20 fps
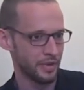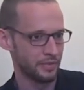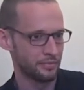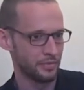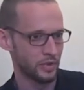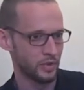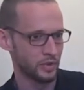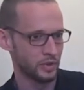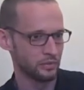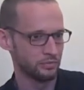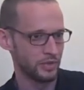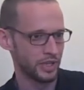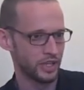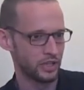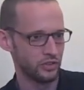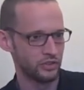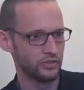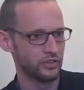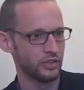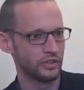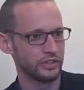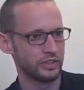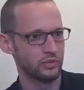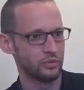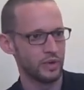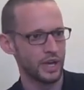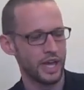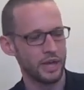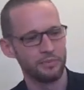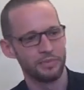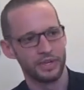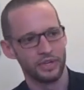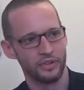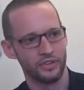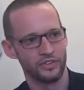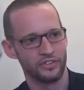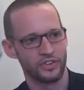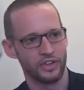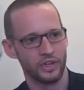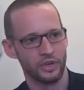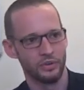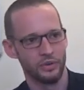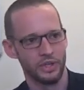more constructive way, but also